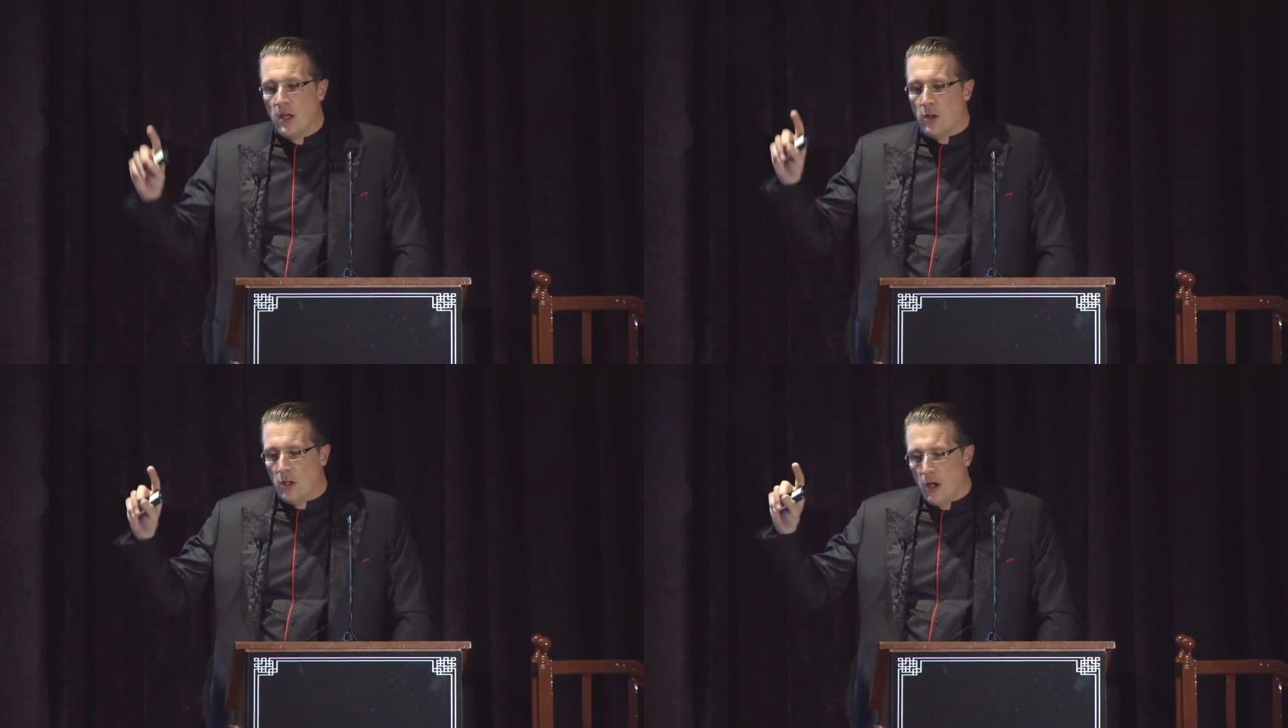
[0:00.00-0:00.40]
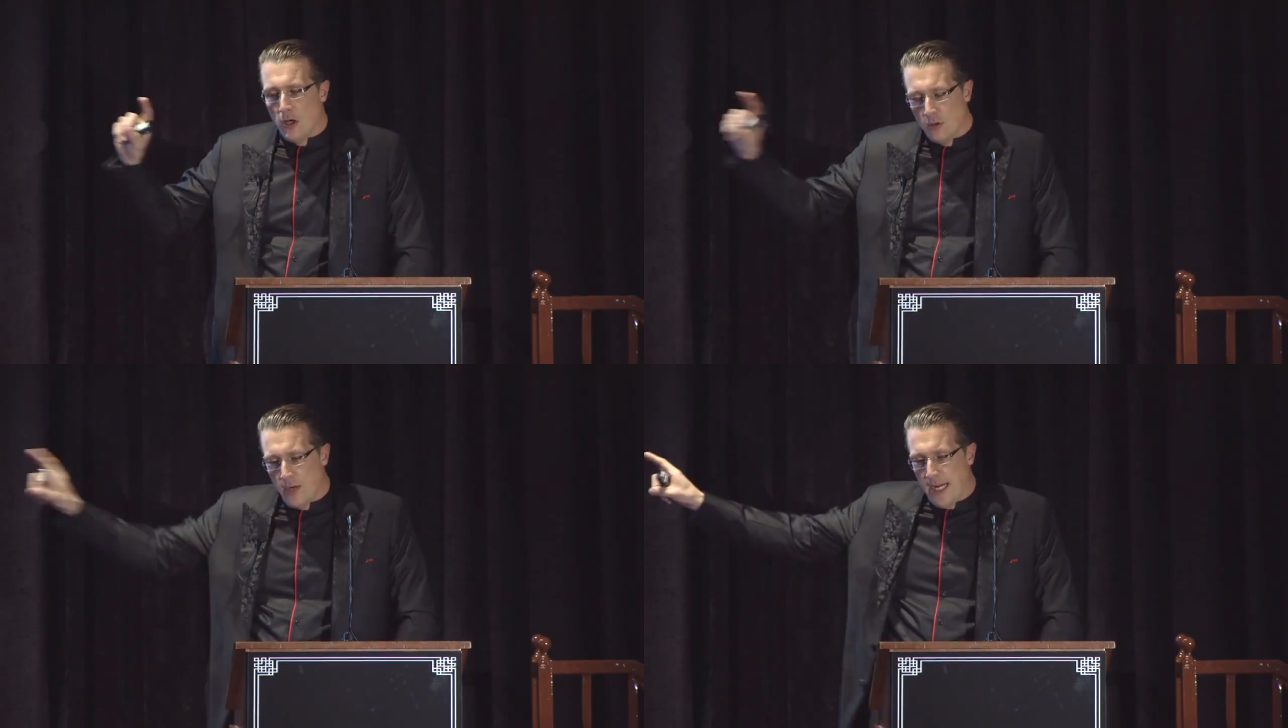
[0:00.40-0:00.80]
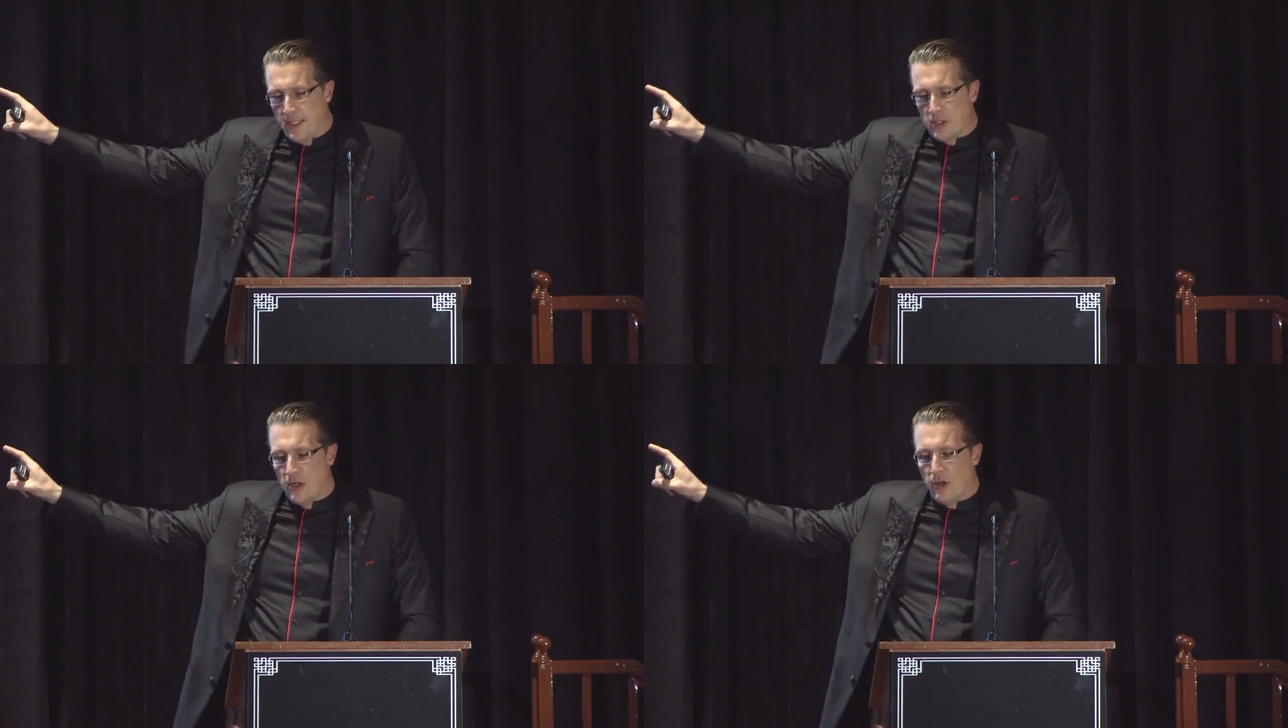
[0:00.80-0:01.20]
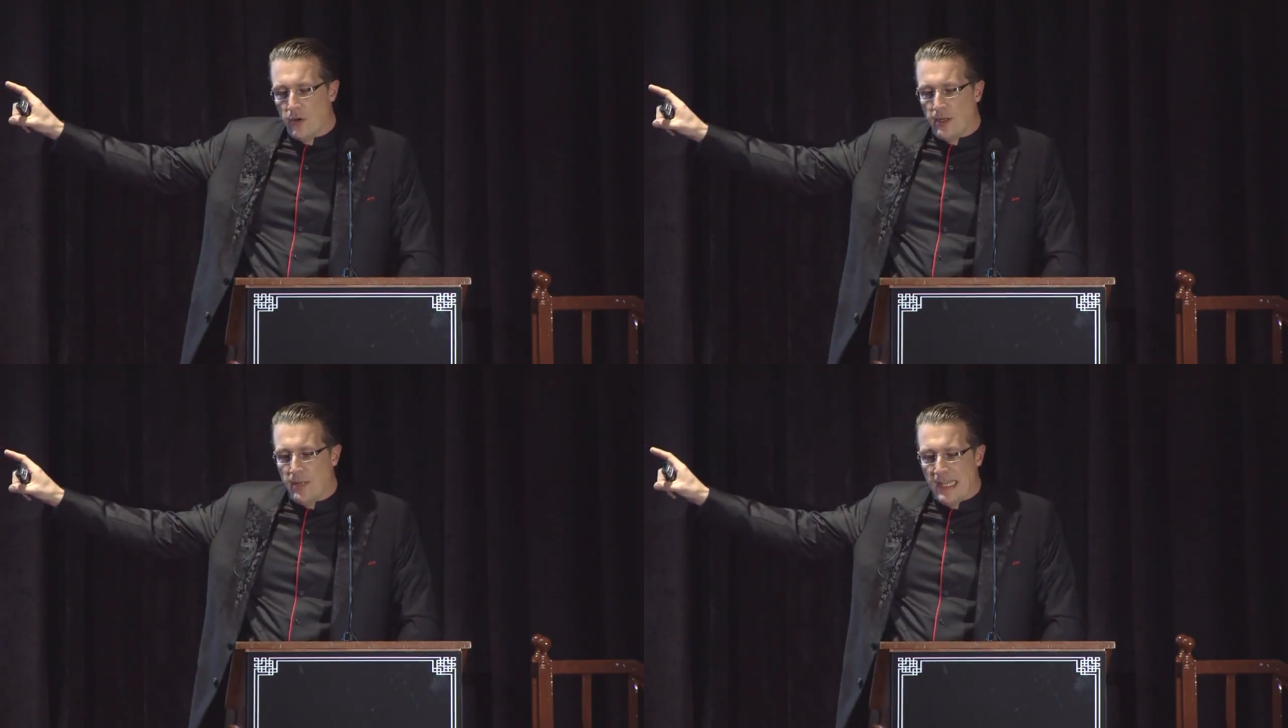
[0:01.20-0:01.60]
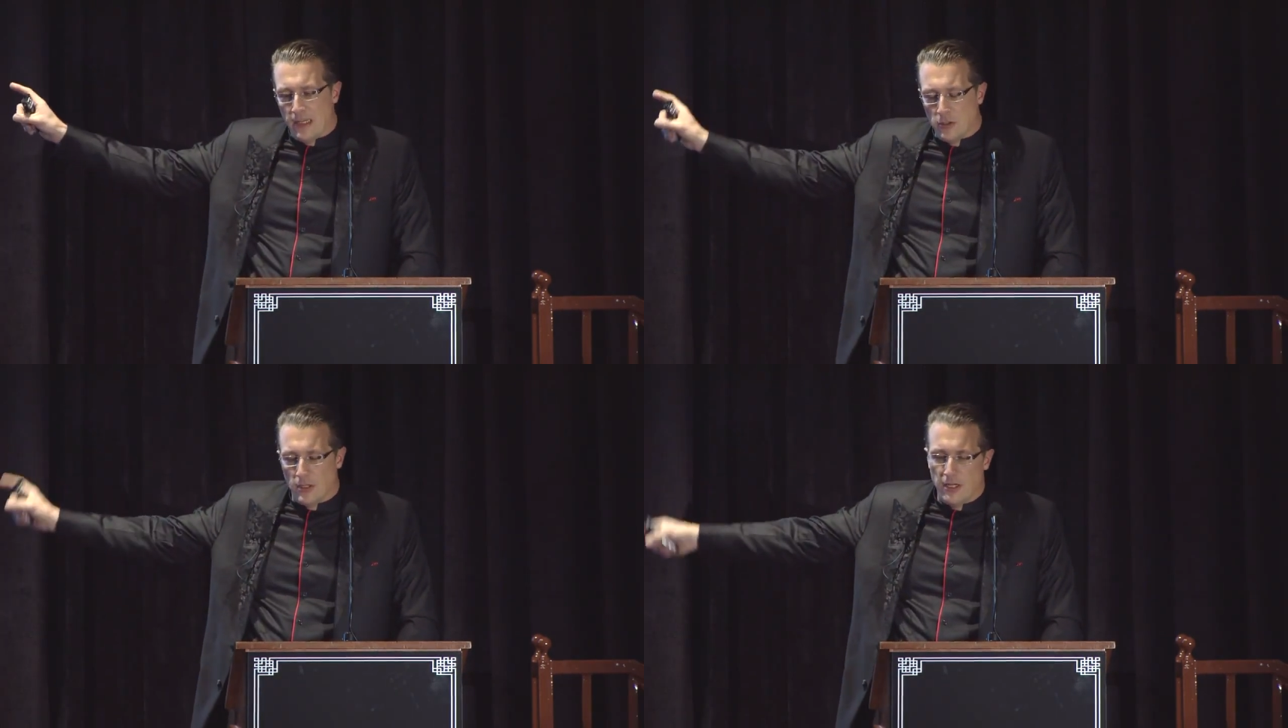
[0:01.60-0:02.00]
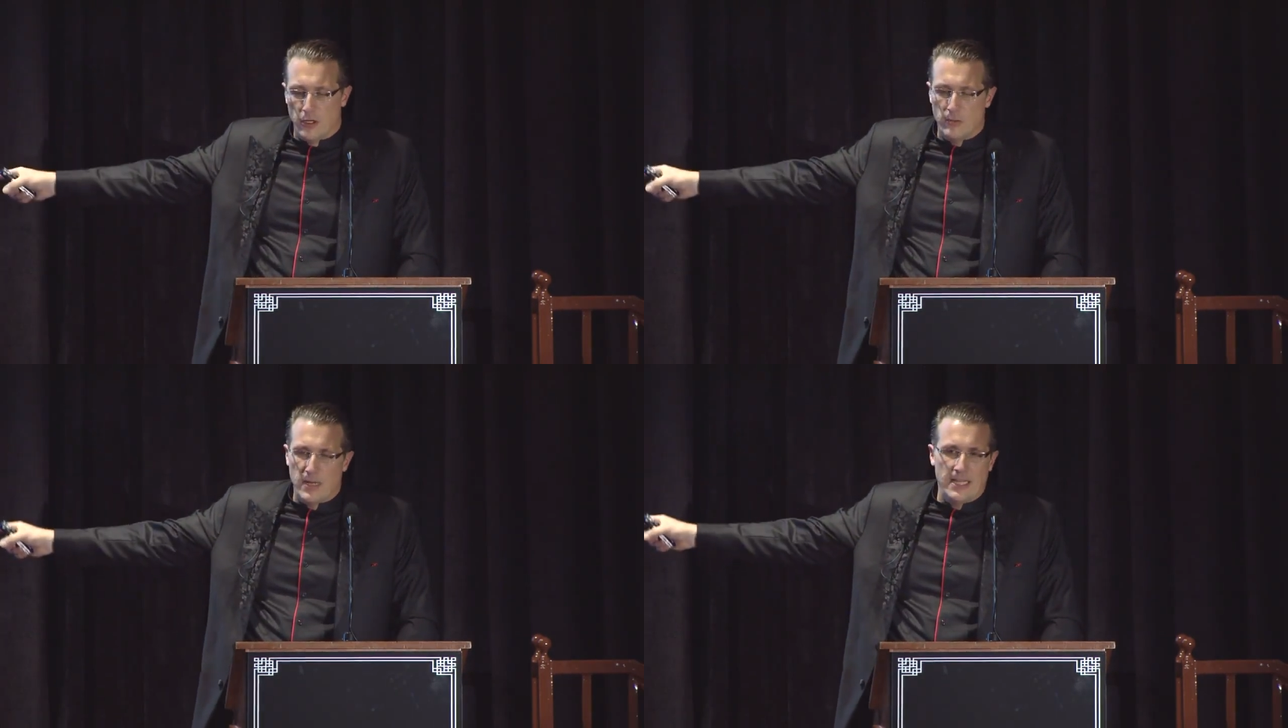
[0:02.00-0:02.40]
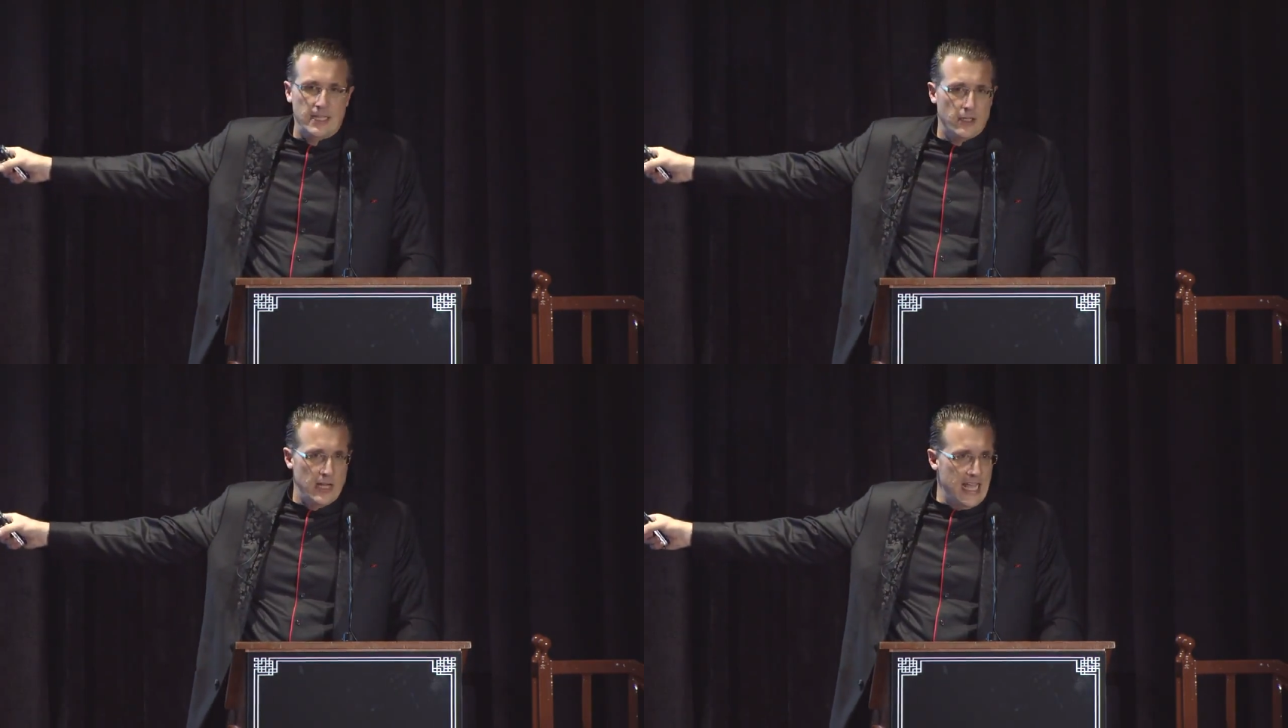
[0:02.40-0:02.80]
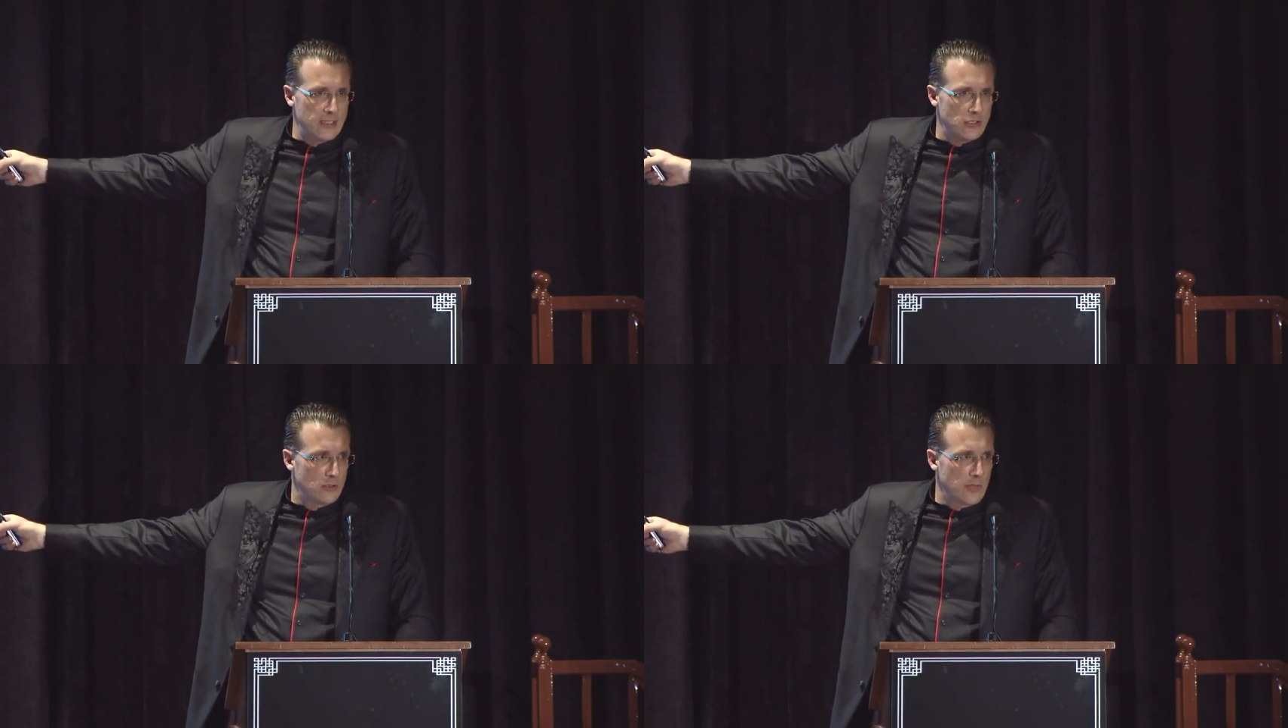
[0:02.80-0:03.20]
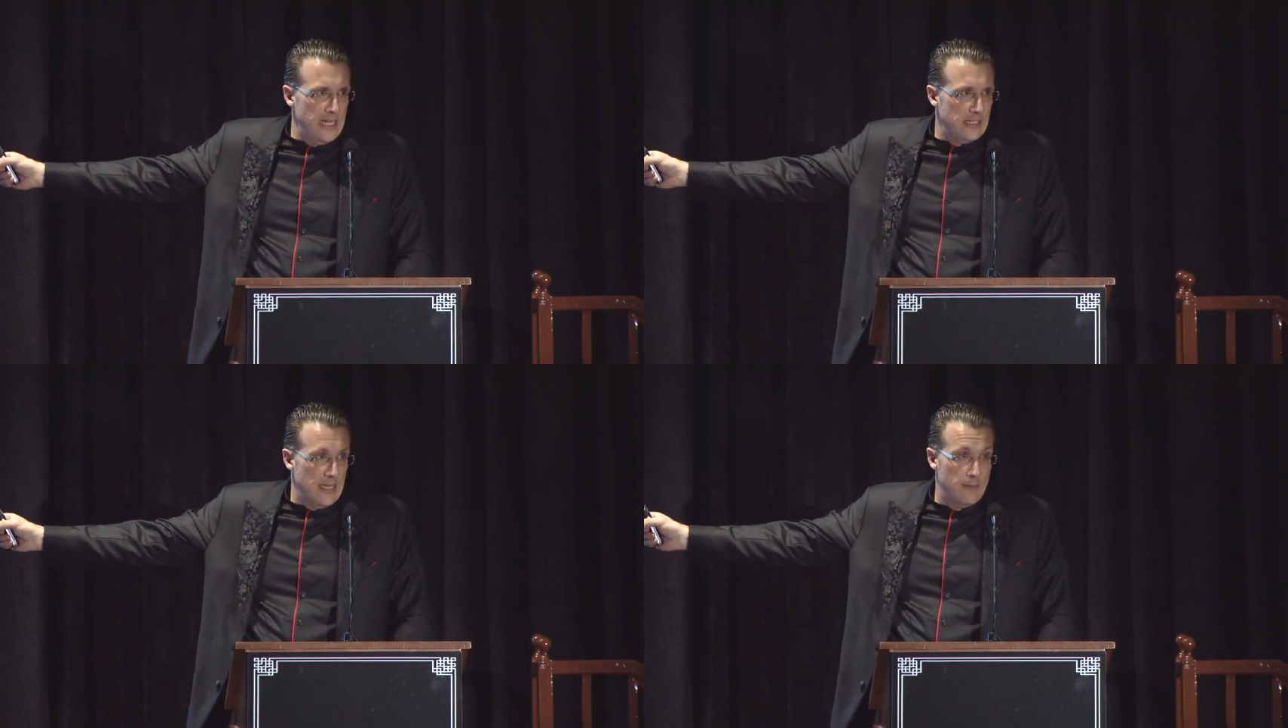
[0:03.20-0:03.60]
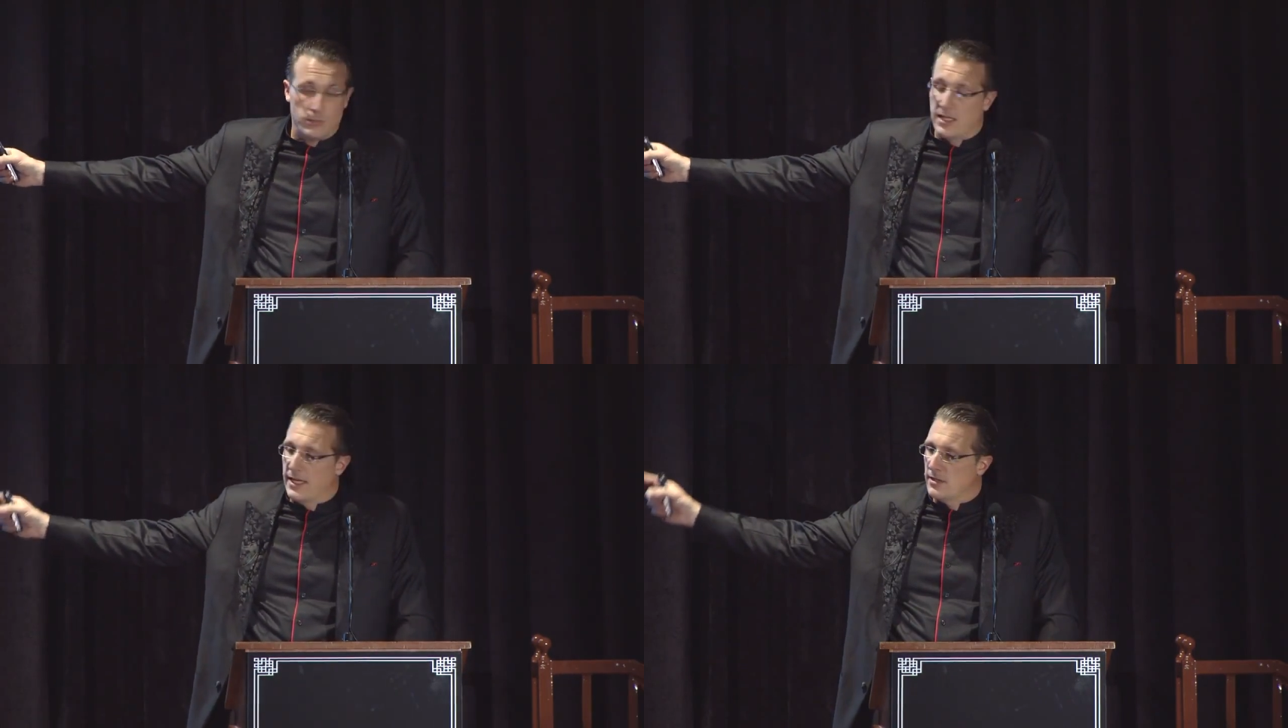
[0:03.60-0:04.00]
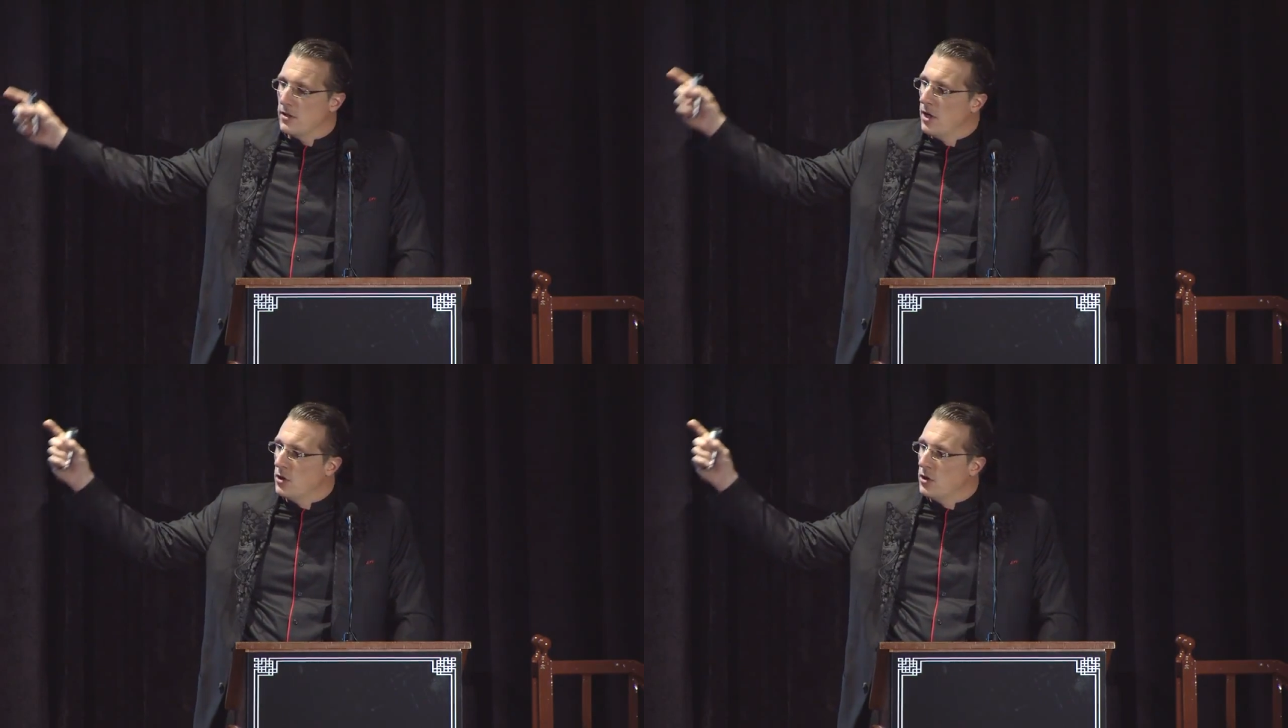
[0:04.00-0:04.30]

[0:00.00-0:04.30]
long rates are going to be held low by the international rate complex.